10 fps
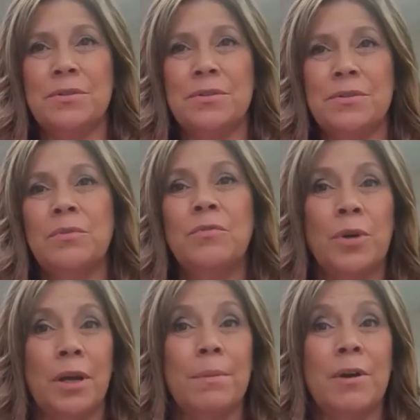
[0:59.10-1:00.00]
So, for
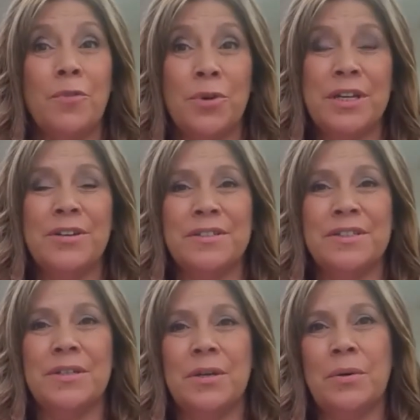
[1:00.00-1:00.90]
about 40 years
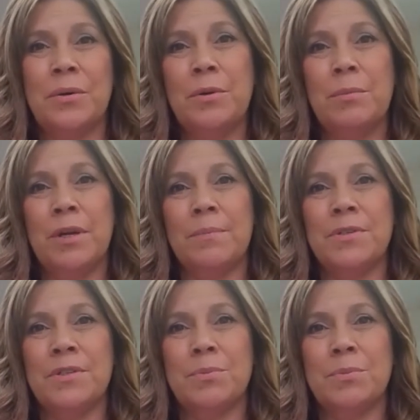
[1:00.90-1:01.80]
ago, Human
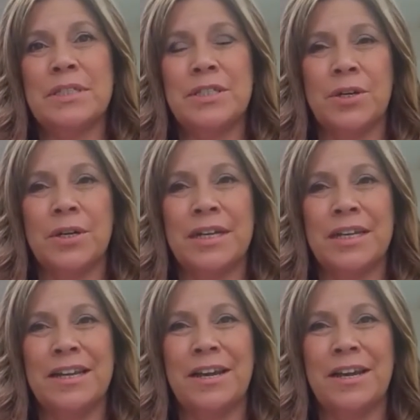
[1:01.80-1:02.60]
Options was started.